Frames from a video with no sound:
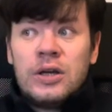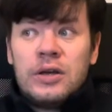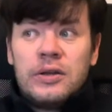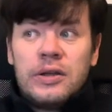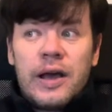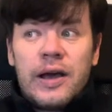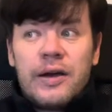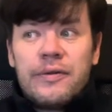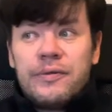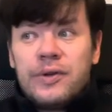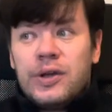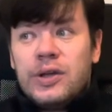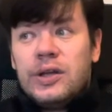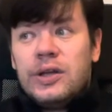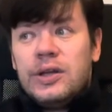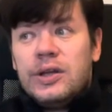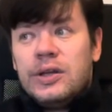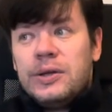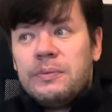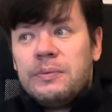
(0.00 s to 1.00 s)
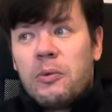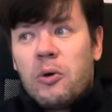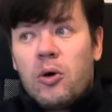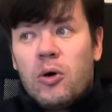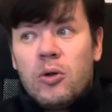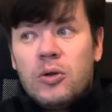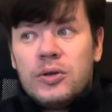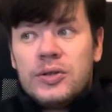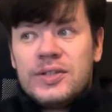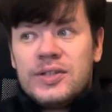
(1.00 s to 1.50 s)
yeah, we've
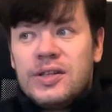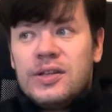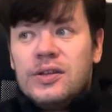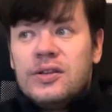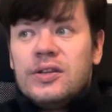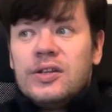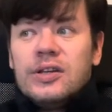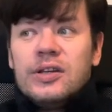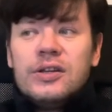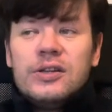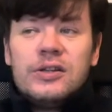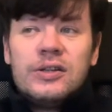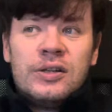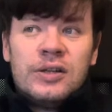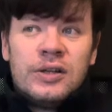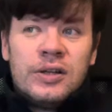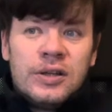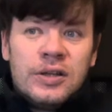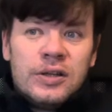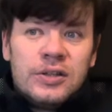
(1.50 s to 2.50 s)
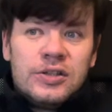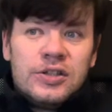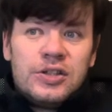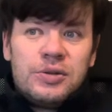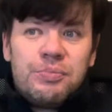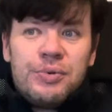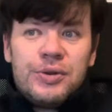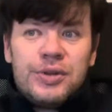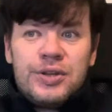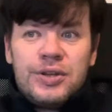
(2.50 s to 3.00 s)
all seen the
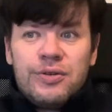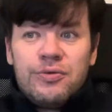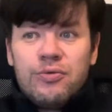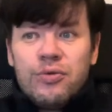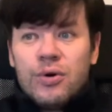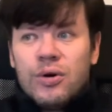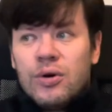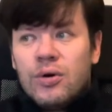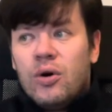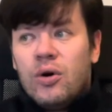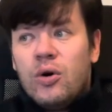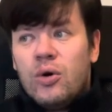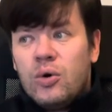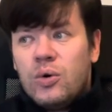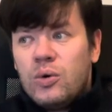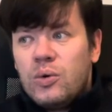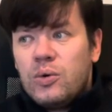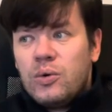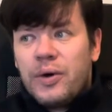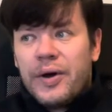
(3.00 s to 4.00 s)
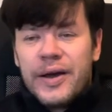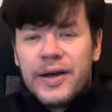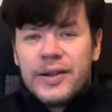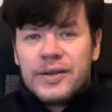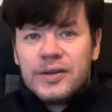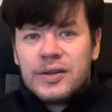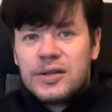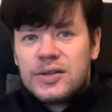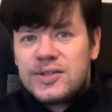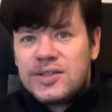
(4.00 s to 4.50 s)
GPT-4o
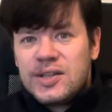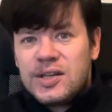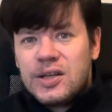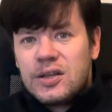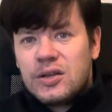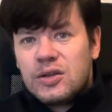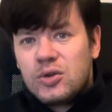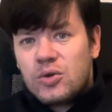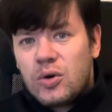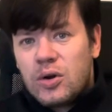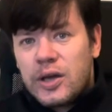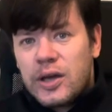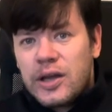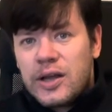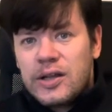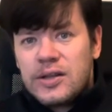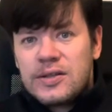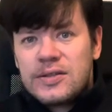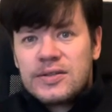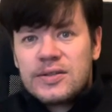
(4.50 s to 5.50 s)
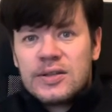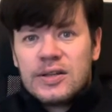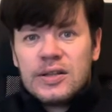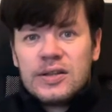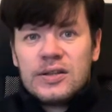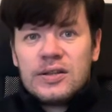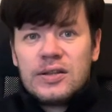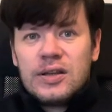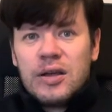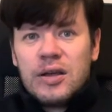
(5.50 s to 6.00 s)
and the thinking tokens,
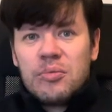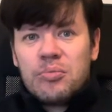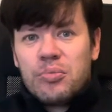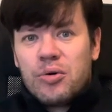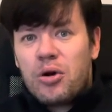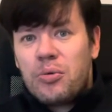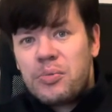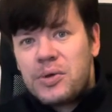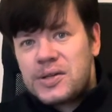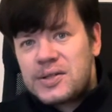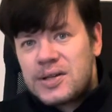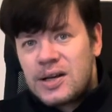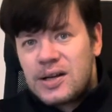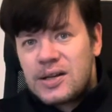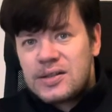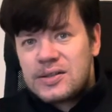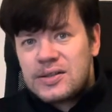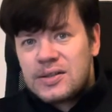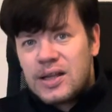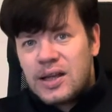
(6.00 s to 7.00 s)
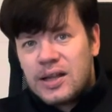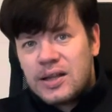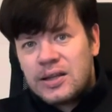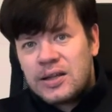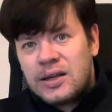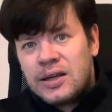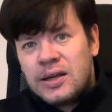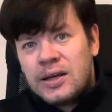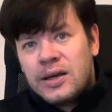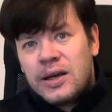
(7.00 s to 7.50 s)
and they promise us that
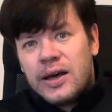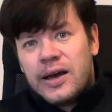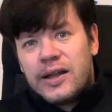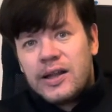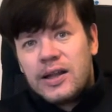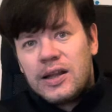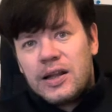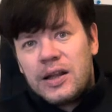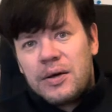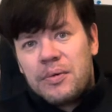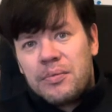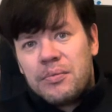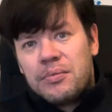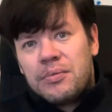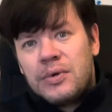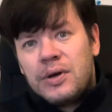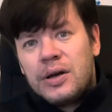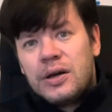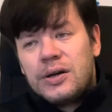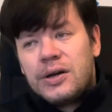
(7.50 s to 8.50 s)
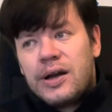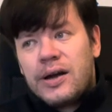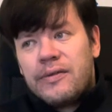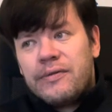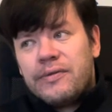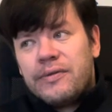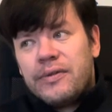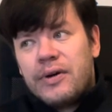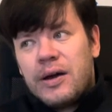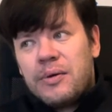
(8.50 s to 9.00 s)
LLM
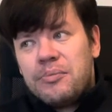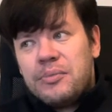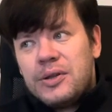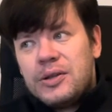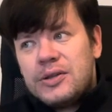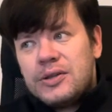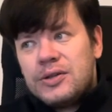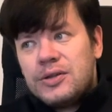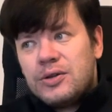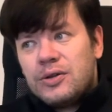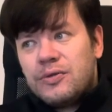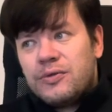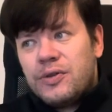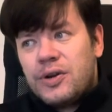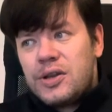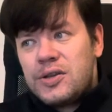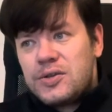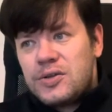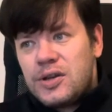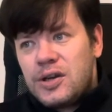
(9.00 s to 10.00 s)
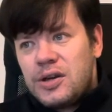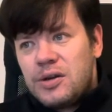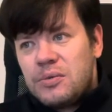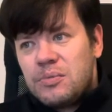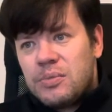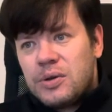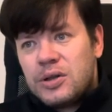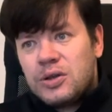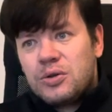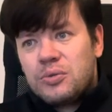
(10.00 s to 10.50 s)
have ability of
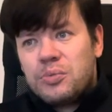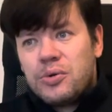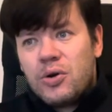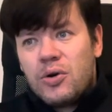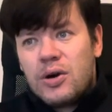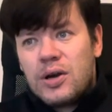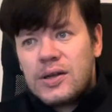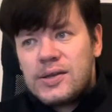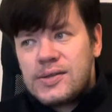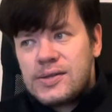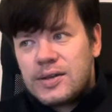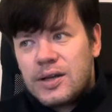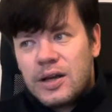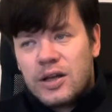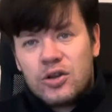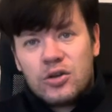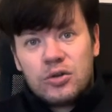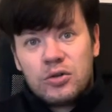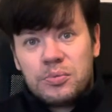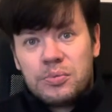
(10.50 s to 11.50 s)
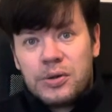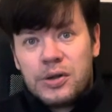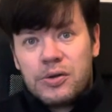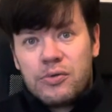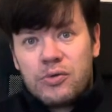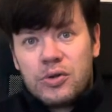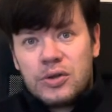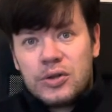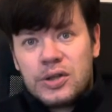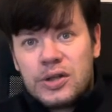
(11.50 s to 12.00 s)
reasoning, but to be honest, I don't
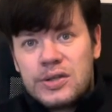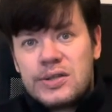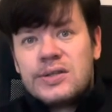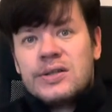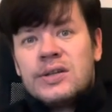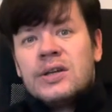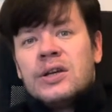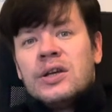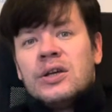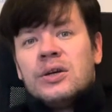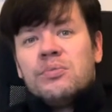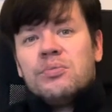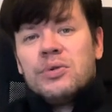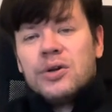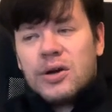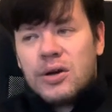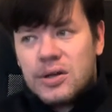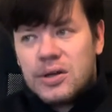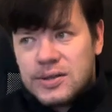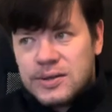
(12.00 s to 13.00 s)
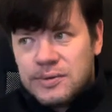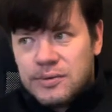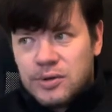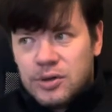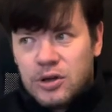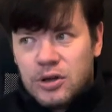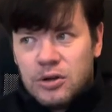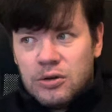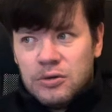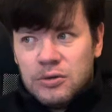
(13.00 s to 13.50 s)
believe on this because,
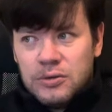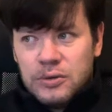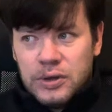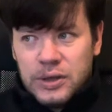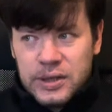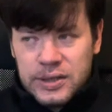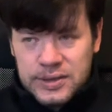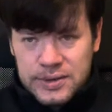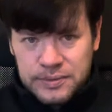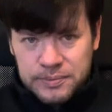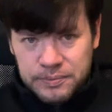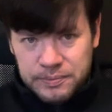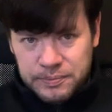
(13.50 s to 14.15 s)
it's